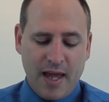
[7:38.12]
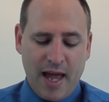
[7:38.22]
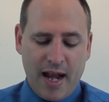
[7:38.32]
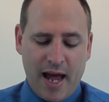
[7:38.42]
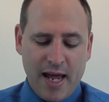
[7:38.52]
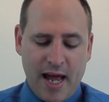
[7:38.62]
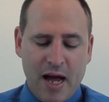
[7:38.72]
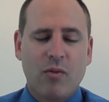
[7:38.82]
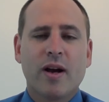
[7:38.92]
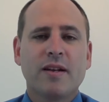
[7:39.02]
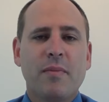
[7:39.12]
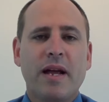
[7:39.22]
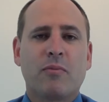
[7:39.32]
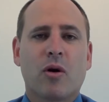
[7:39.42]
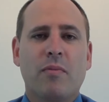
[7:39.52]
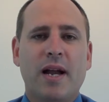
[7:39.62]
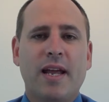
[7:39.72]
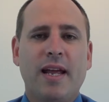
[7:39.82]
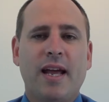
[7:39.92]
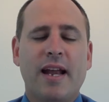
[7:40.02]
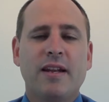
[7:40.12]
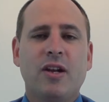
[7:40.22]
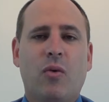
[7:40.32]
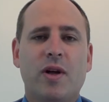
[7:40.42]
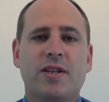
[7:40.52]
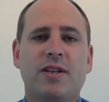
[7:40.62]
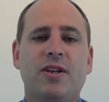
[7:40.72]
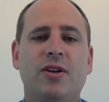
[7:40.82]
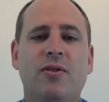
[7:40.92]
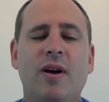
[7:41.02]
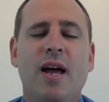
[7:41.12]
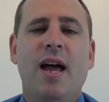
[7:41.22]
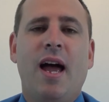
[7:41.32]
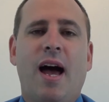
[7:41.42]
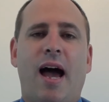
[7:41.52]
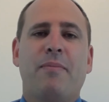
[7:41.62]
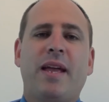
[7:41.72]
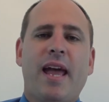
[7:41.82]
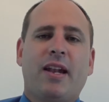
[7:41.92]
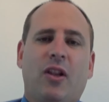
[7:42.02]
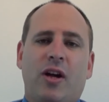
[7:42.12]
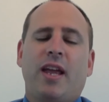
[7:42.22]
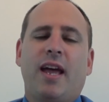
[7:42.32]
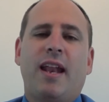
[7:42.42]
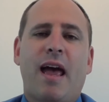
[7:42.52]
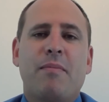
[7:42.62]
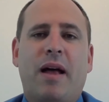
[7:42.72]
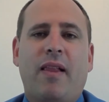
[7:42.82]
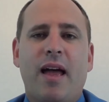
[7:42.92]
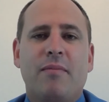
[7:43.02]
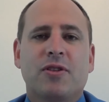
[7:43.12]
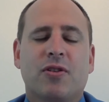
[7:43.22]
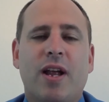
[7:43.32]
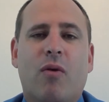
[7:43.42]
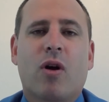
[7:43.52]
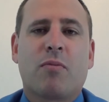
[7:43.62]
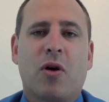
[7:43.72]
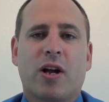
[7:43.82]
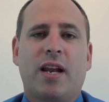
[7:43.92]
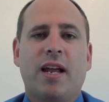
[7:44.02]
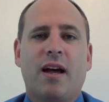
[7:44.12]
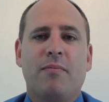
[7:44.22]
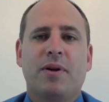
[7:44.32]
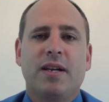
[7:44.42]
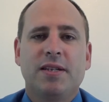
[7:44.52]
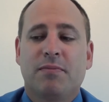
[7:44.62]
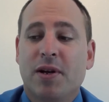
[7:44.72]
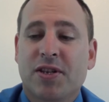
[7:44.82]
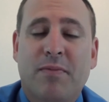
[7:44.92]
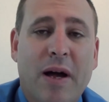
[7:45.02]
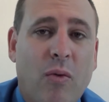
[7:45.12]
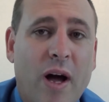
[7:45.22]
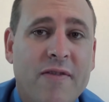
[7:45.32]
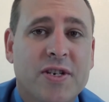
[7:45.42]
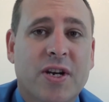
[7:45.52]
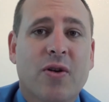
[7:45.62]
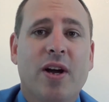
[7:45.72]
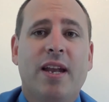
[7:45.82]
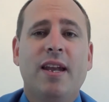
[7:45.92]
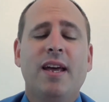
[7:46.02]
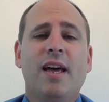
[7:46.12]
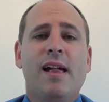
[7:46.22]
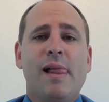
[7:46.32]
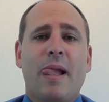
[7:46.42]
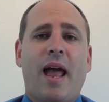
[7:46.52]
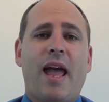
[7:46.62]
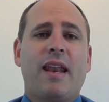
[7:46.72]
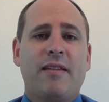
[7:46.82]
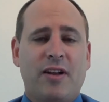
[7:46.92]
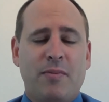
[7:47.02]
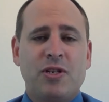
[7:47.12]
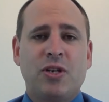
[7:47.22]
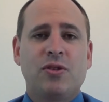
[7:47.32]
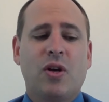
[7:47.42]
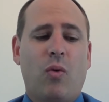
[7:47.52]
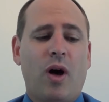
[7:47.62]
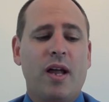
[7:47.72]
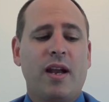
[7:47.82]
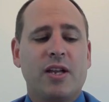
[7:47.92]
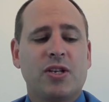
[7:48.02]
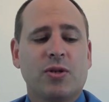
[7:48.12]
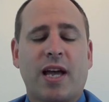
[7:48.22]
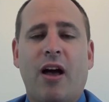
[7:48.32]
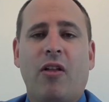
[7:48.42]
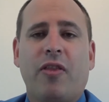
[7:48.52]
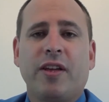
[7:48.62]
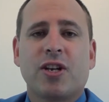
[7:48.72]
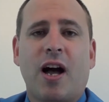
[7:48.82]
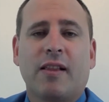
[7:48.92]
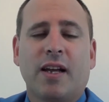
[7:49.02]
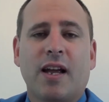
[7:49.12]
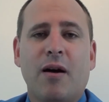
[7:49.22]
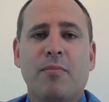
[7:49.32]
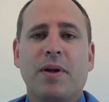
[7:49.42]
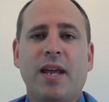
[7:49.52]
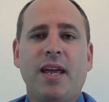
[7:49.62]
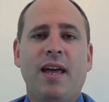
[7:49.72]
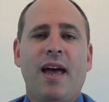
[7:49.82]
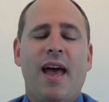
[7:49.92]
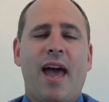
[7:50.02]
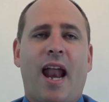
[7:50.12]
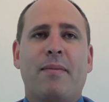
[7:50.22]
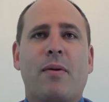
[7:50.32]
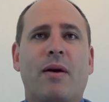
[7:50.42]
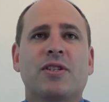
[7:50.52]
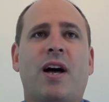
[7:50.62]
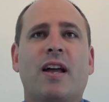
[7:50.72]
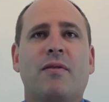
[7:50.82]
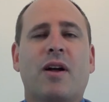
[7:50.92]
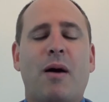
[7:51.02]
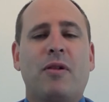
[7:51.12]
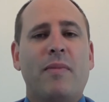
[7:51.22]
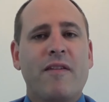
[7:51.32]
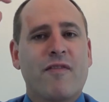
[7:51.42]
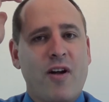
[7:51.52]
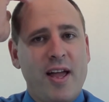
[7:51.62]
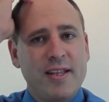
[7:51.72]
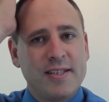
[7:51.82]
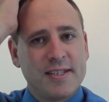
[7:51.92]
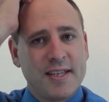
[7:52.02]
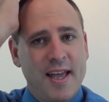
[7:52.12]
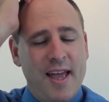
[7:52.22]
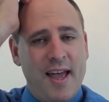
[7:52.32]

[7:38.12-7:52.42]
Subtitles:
And I wanted to make more money. I didn't know what to do. I began looking at MLMs or network marketing companies, much to my wife's chagrin, and ended up choosing one. I chose a healthy chocolate company. And I remember I was talking to a couple of my friends